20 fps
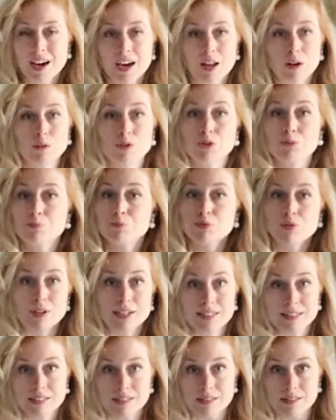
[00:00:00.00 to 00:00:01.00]
I don't do
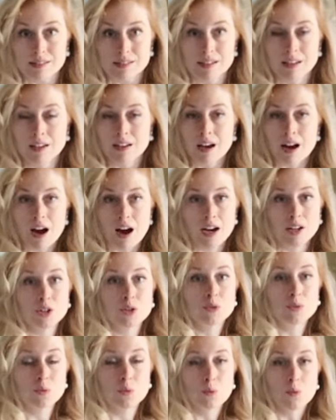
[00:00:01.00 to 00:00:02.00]
prints. I
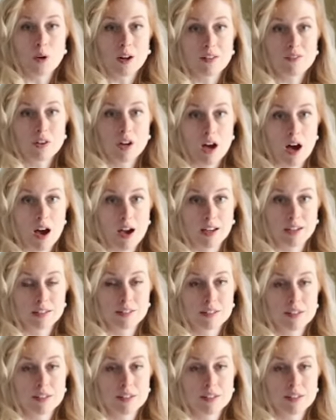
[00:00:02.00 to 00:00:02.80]
do one of a kind.